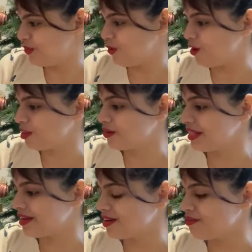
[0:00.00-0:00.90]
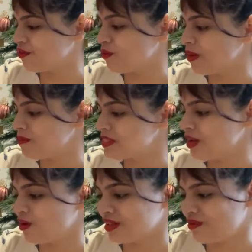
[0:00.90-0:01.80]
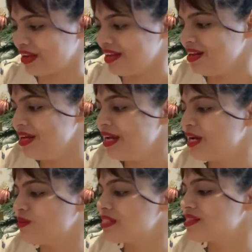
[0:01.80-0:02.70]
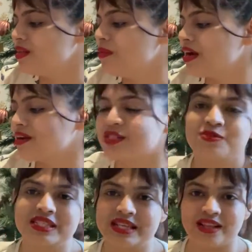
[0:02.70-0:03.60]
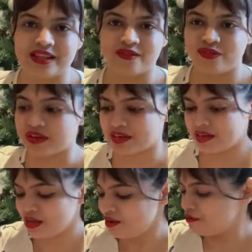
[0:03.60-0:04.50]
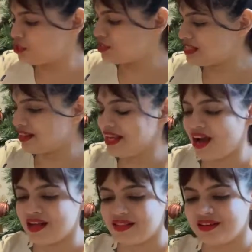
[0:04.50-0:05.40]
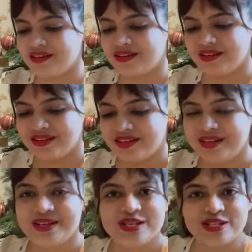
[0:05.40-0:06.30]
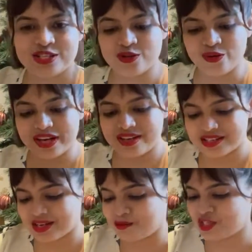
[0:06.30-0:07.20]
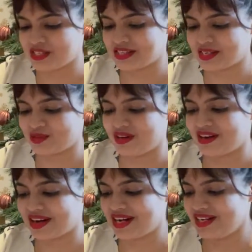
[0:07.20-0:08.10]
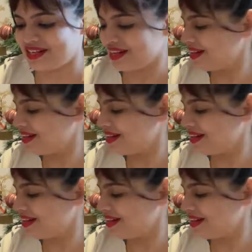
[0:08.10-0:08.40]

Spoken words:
Although there are a few bumps along the way, it will still be a Christmas they'll never forget. We should check the other story descriptions as well, right?